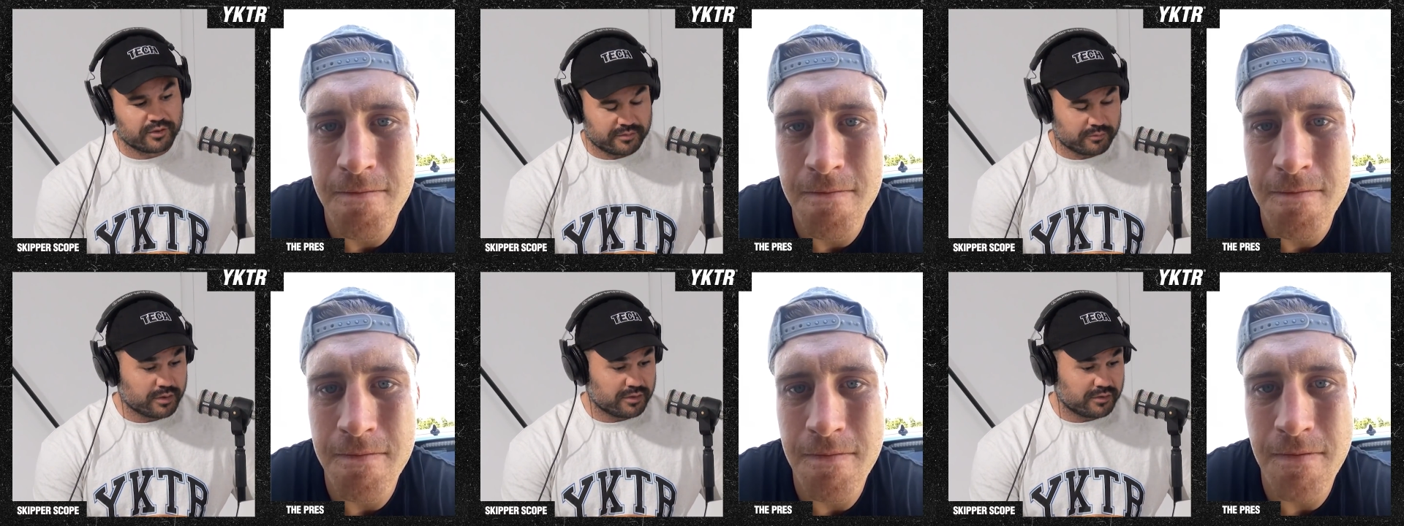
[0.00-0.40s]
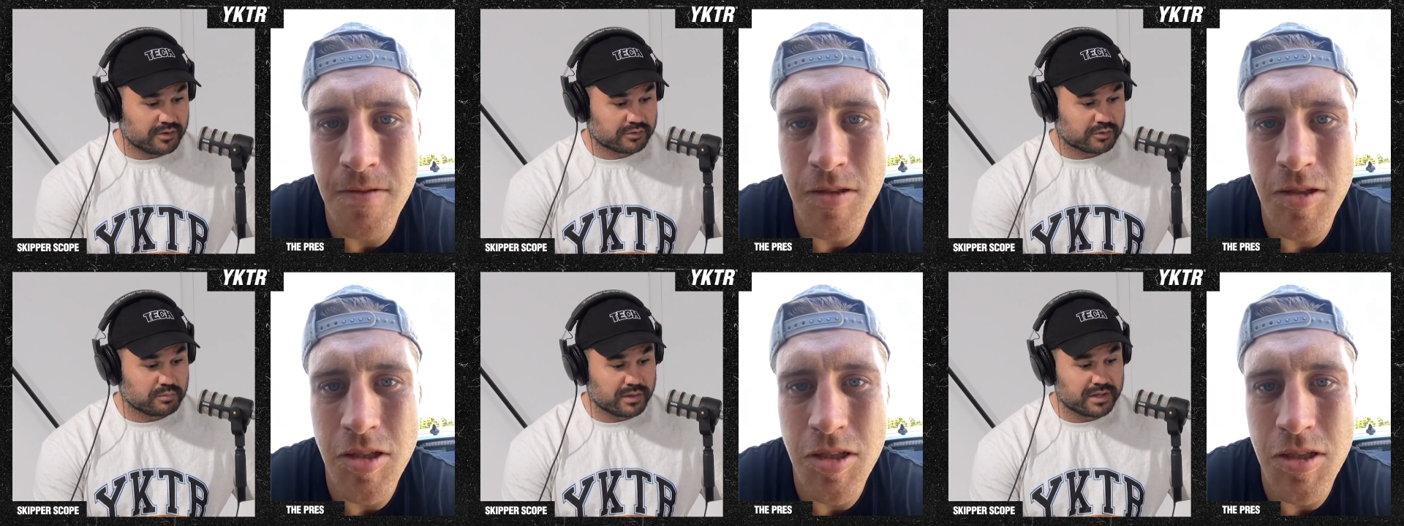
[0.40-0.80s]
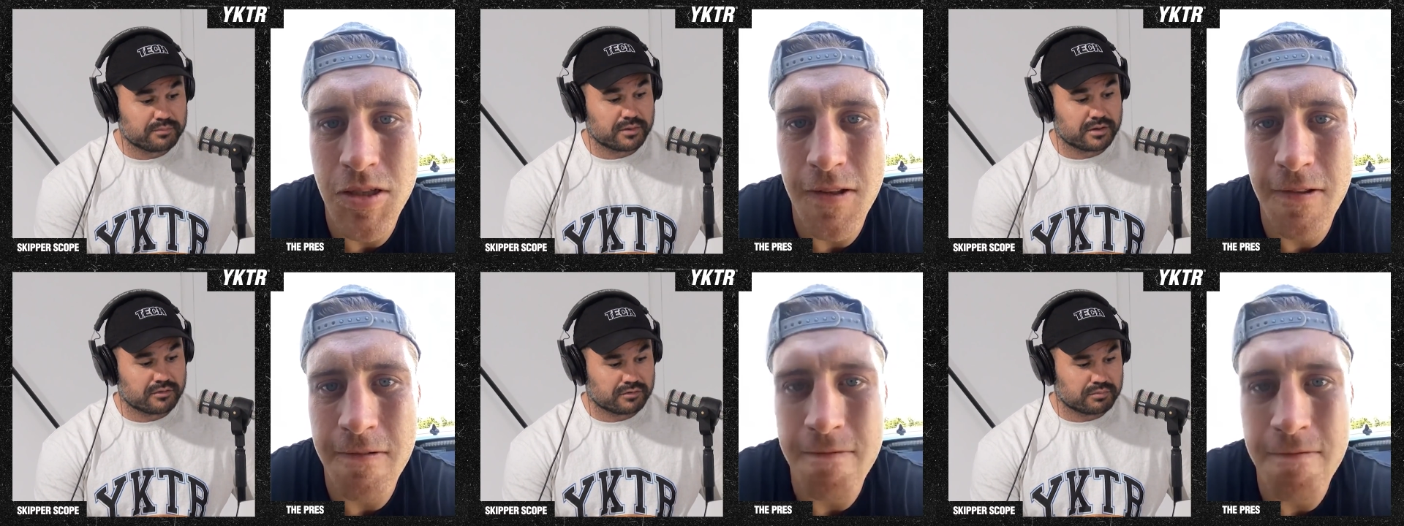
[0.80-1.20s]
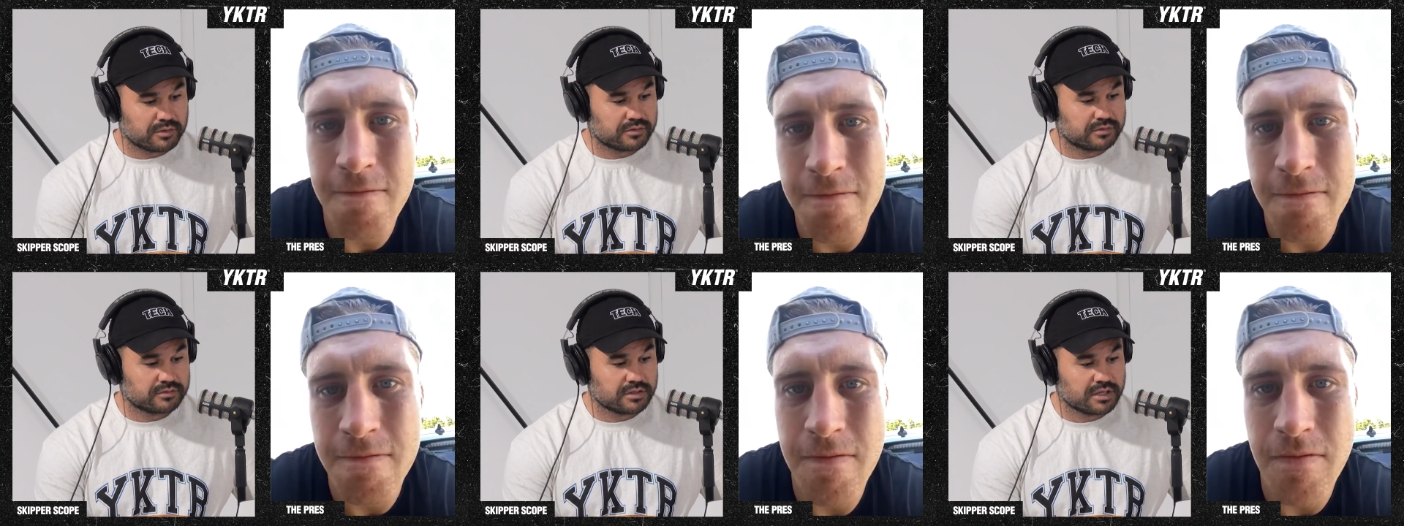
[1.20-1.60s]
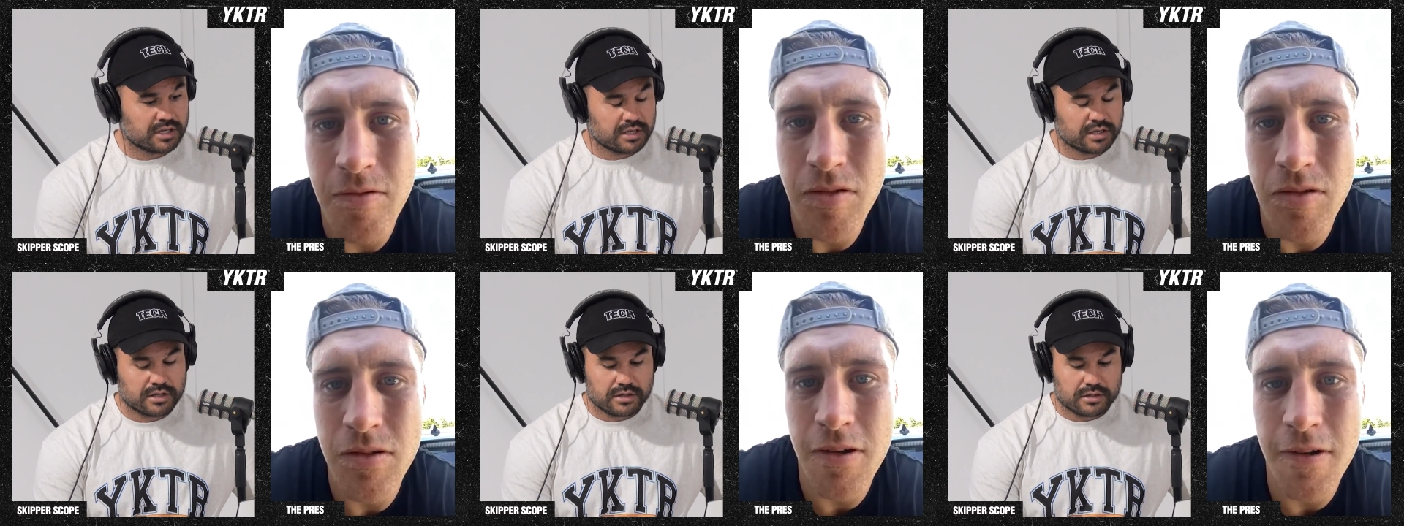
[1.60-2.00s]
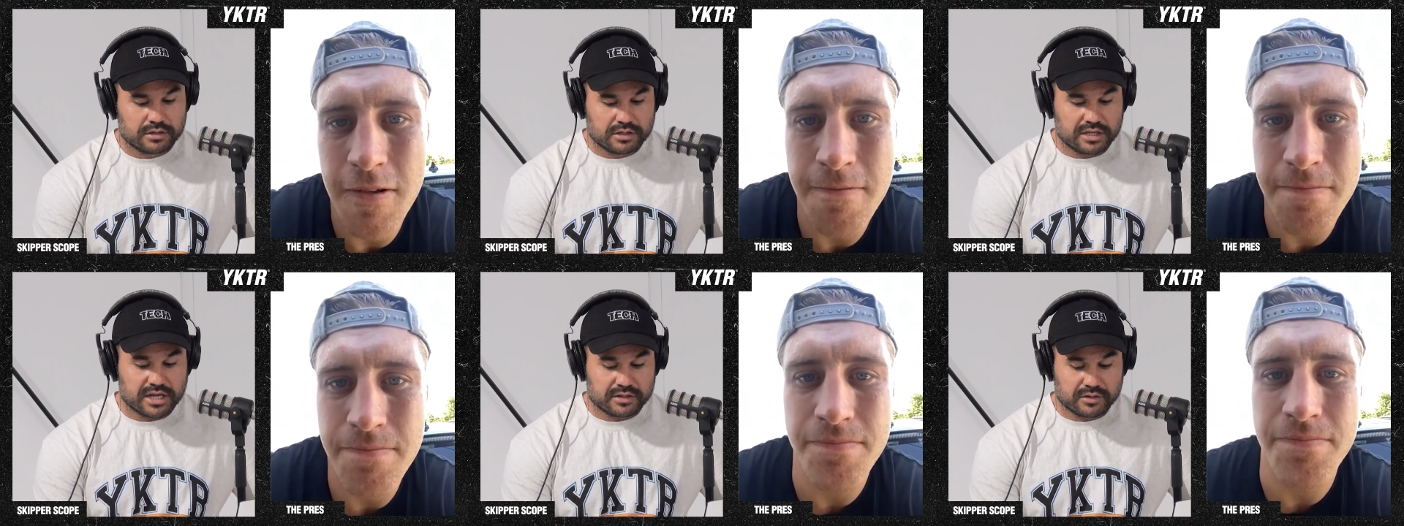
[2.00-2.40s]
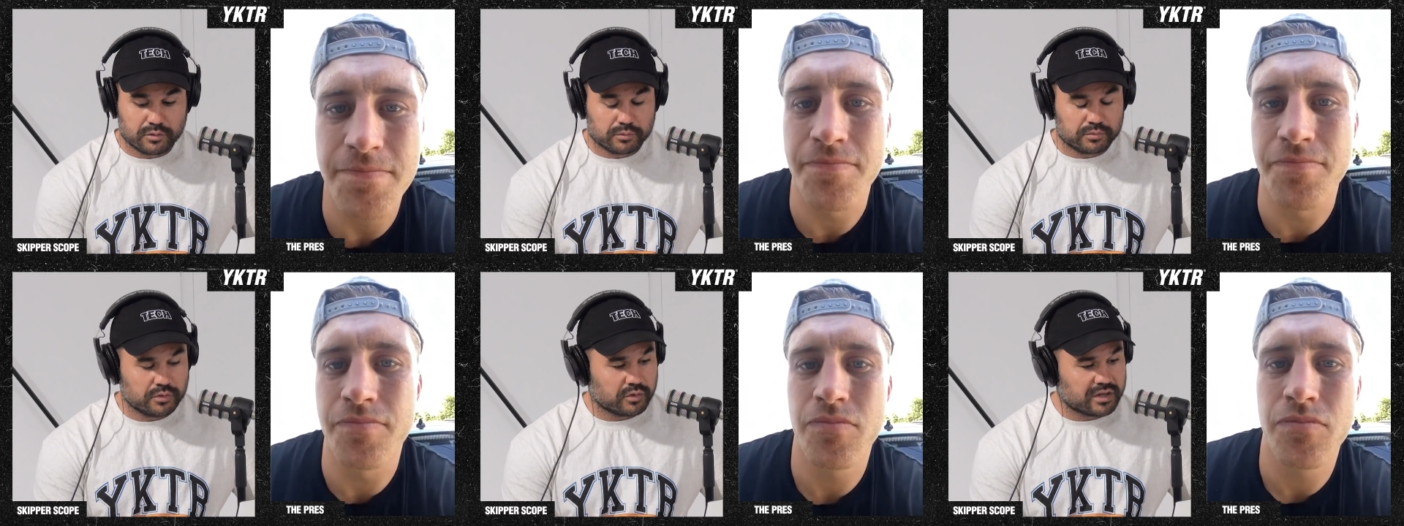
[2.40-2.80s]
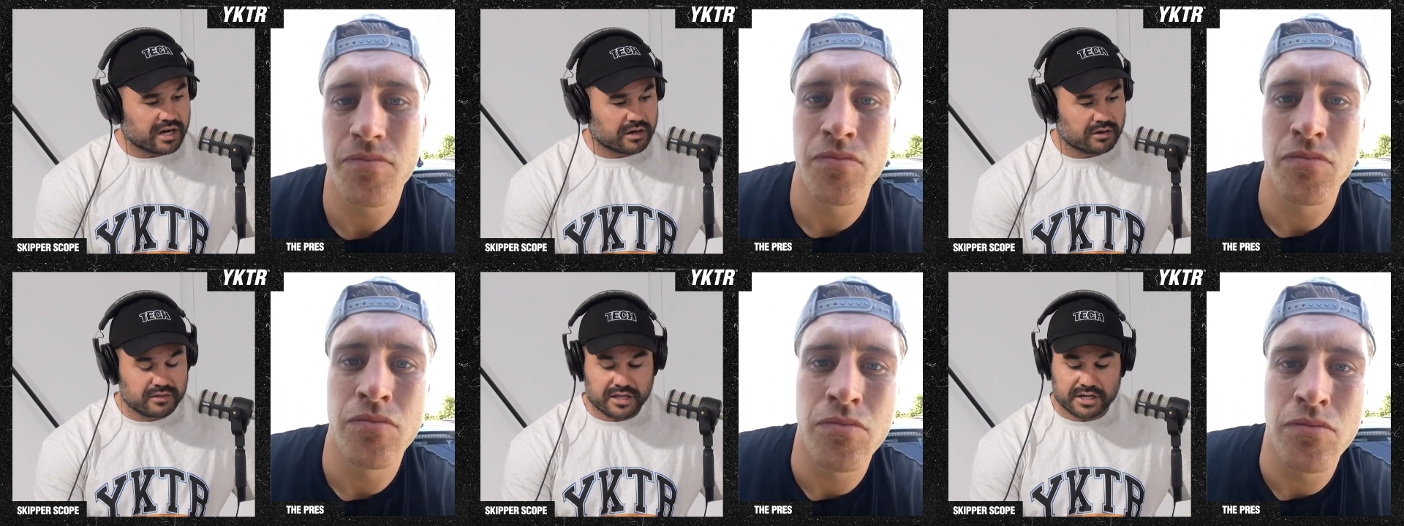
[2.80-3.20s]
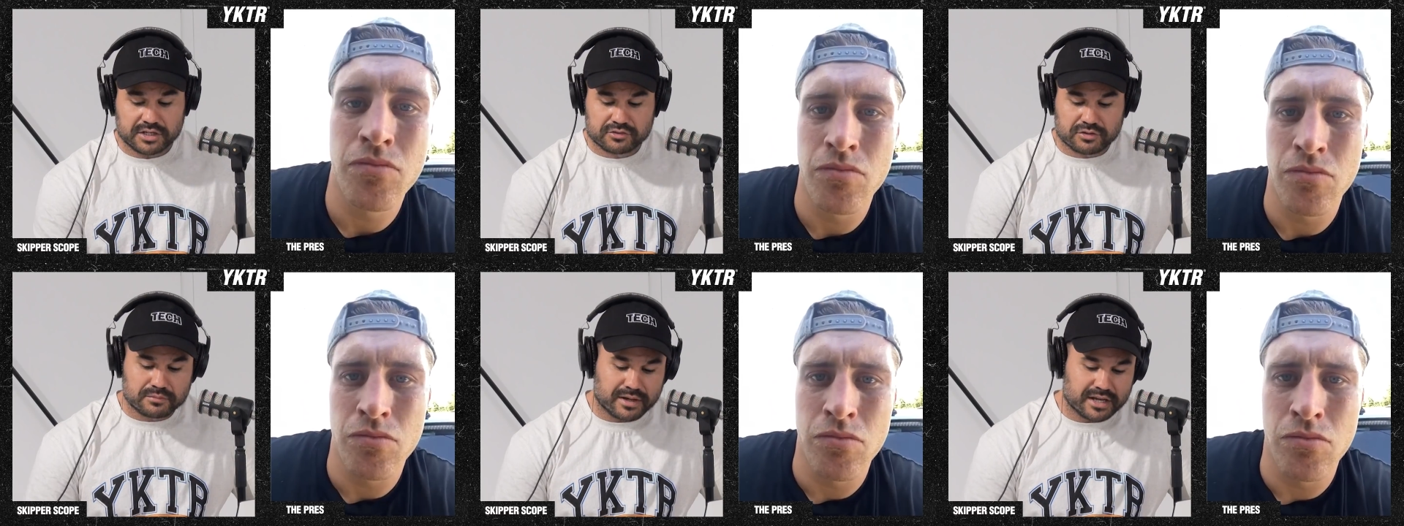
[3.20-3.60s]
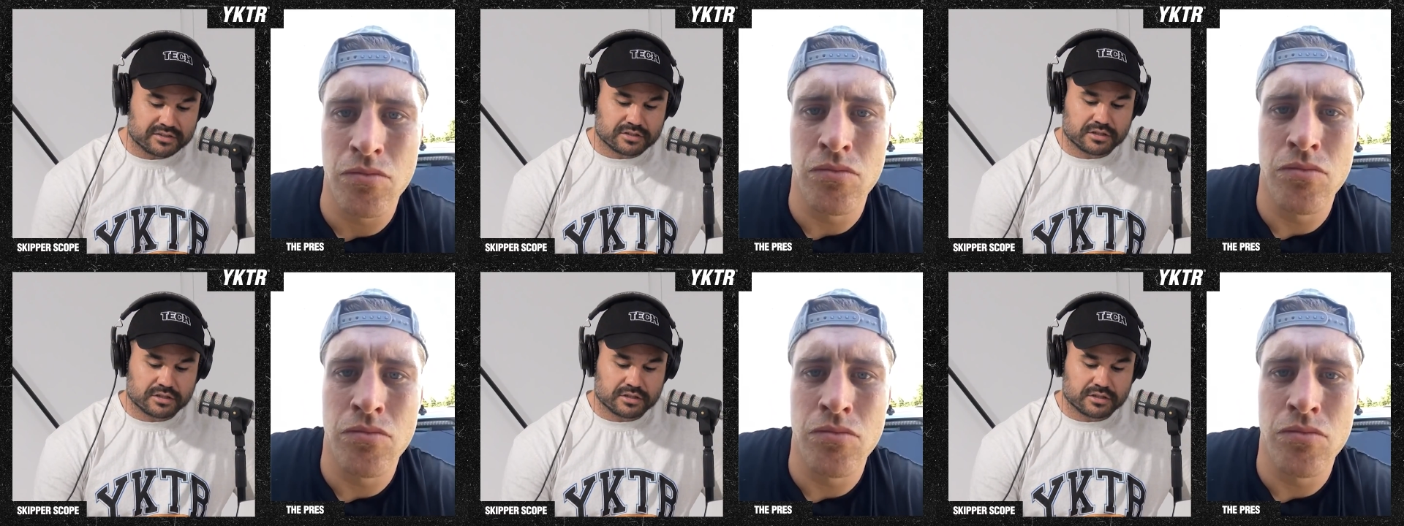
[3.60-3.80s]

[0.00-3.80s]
Speaker 1: like whether you could beat Penrith because you had, you're, you're, carrying that injury, mate.